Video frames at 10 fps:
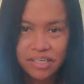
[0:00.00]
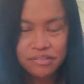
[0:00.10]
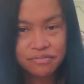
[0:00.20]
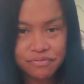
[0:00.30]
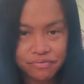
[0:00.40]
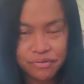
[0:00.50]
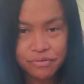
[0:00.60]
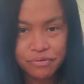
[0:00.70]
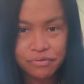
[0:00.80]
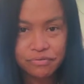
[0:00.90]

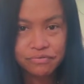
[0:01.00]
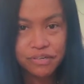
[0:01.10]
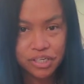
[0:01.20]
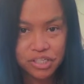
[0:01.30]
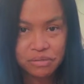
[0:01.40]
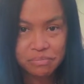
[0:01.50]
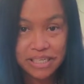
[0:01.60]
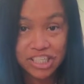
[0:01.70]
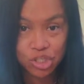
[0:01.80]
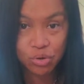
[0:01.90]
to finish
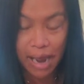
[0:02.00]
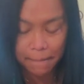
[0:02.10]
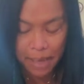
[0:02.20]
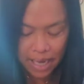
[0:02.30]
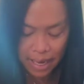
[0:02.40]
this strap.